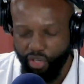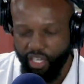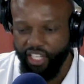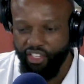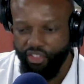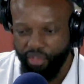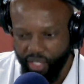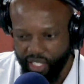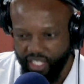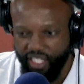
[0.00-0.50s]
you're going to
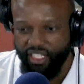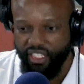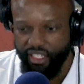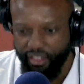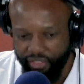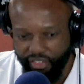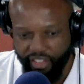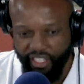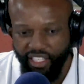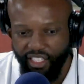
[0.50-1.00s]
treat it
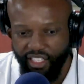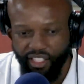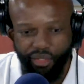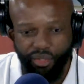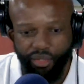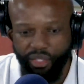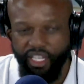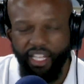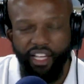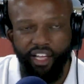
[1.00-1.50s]
differently
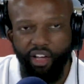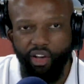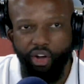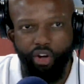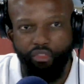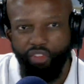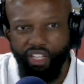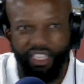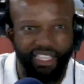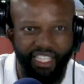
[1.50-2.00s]
to the
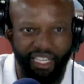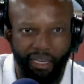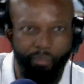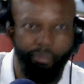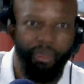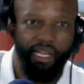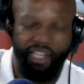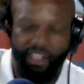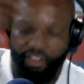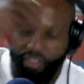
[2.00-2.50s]
over 3
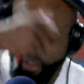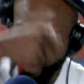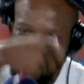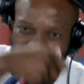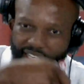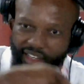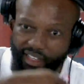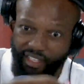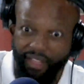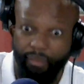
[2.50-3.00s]
billion
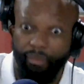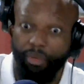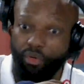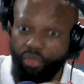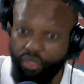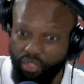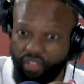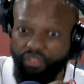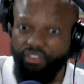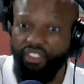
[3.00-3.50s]
rand the
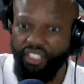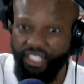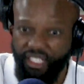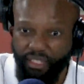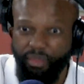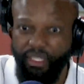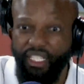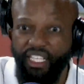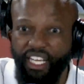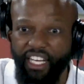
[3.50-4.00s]
post office
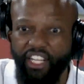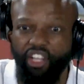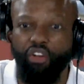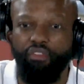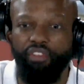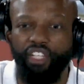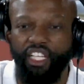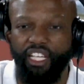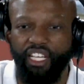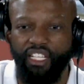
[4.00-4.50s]
has been getting
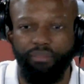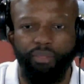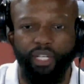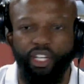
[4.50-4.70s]
over the years?